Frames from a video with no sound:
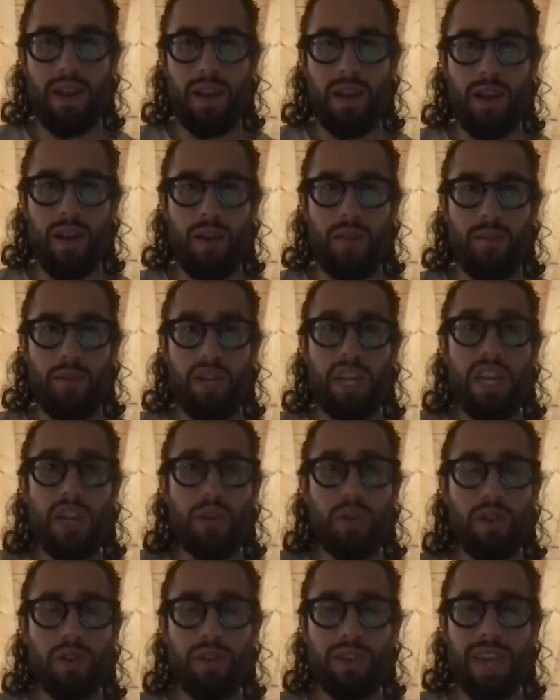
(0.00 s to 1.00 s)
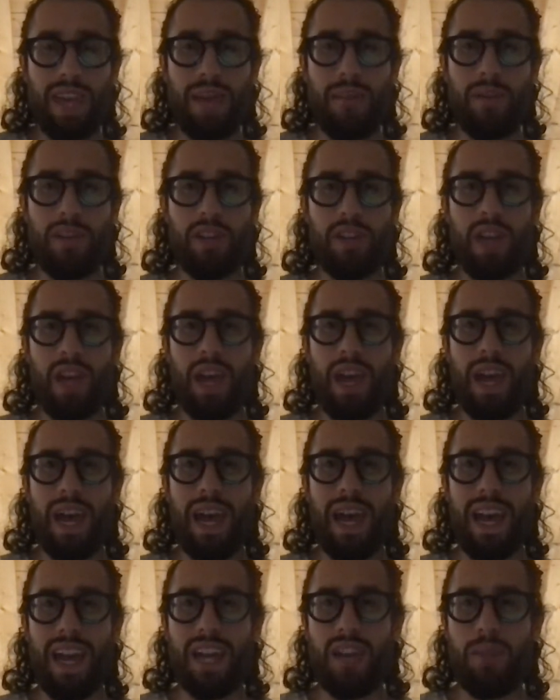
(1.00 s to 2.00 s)
material damage
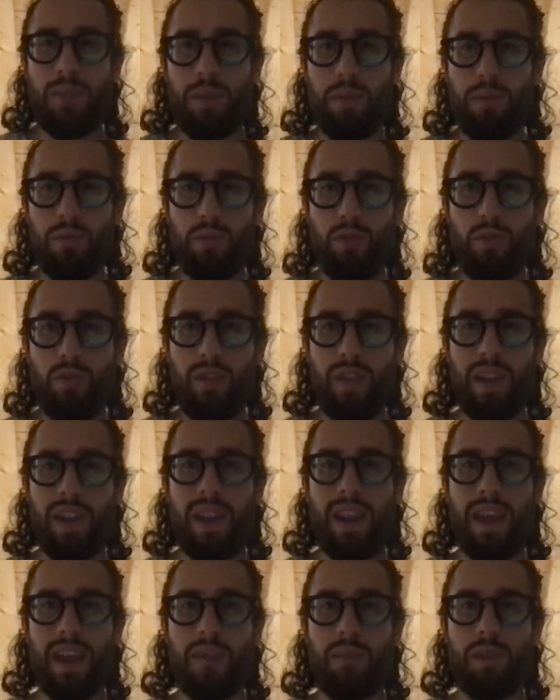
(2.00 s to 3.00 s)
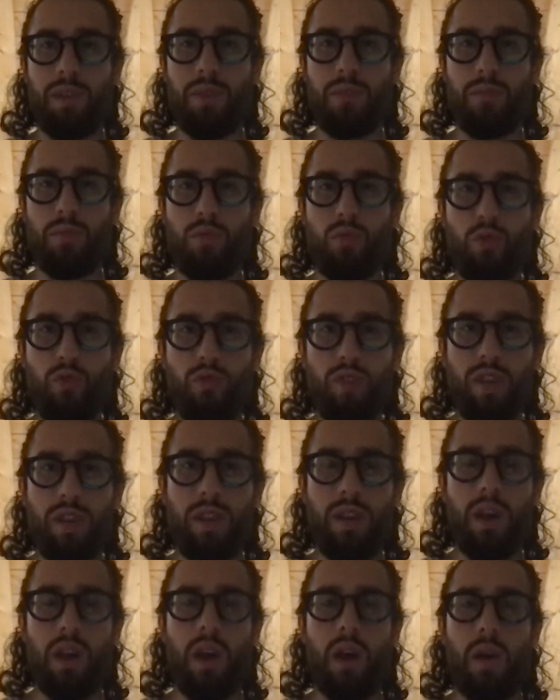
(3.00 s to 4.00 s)
had to be proven
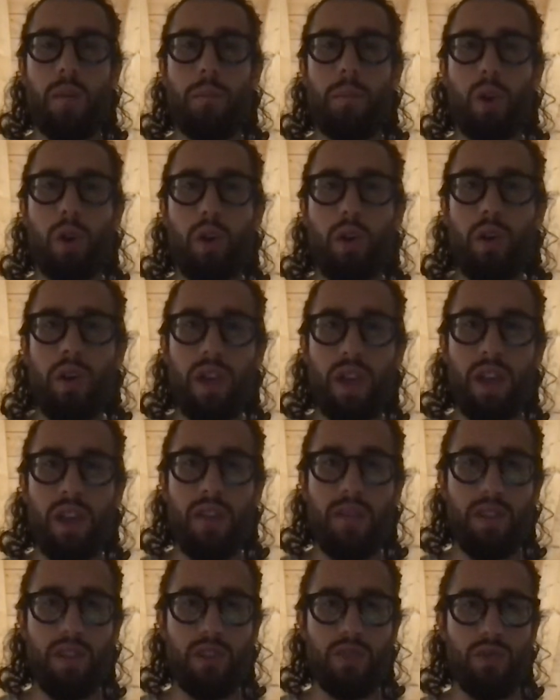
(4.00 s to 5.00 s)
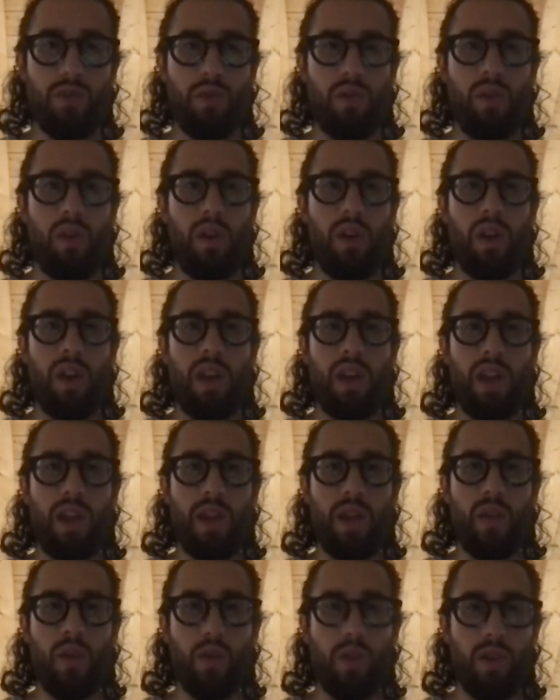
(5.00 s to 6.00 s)
per individual in
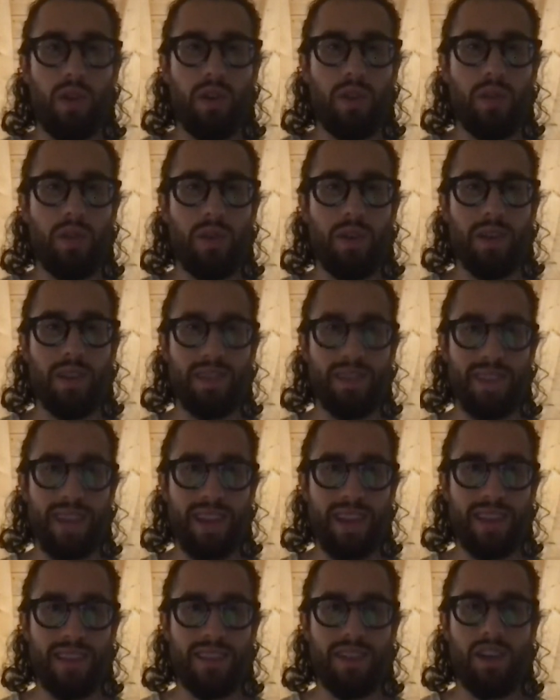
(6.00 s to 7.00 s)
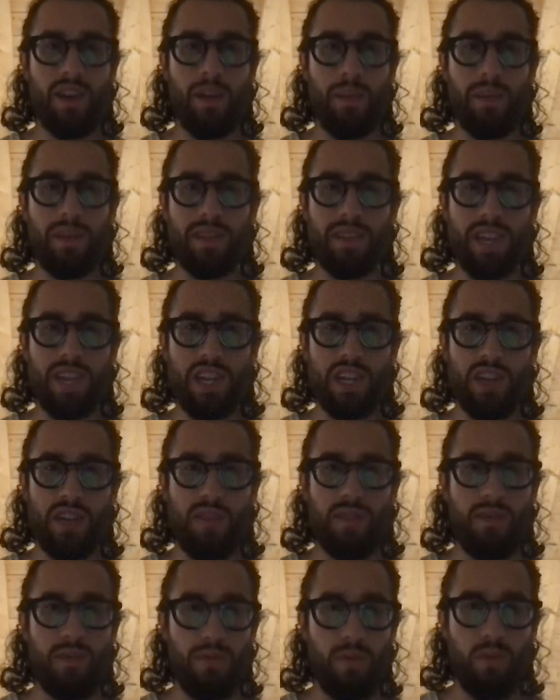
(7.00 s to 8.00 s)
order to assess compensation
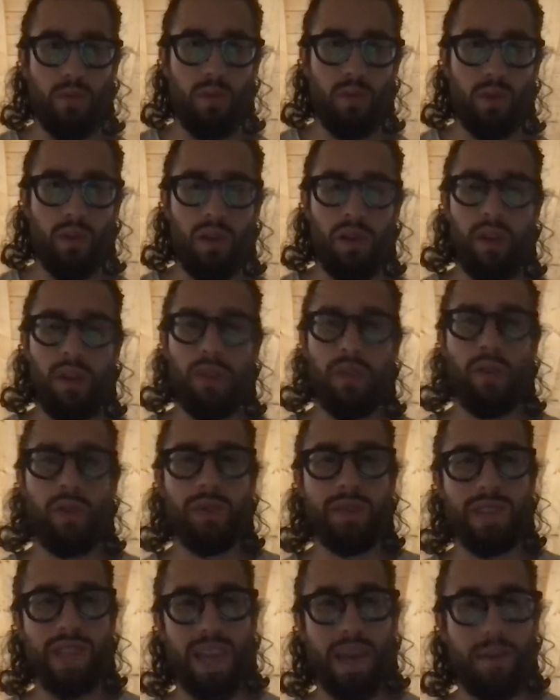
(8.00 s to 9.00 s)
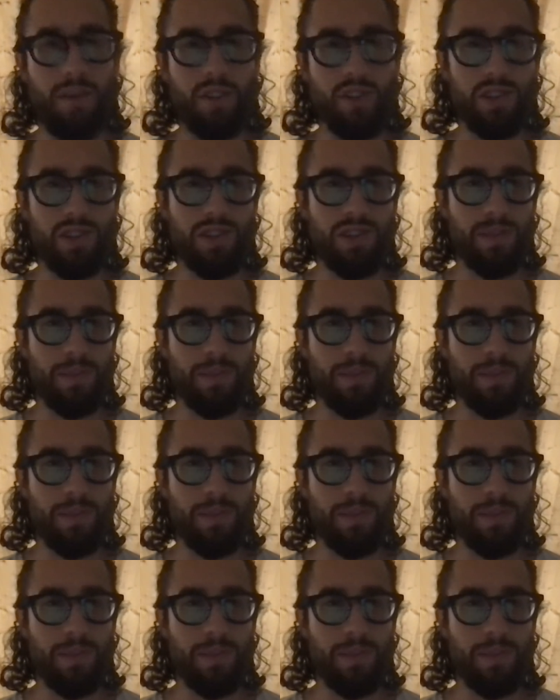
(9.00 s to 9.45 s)
for those damages.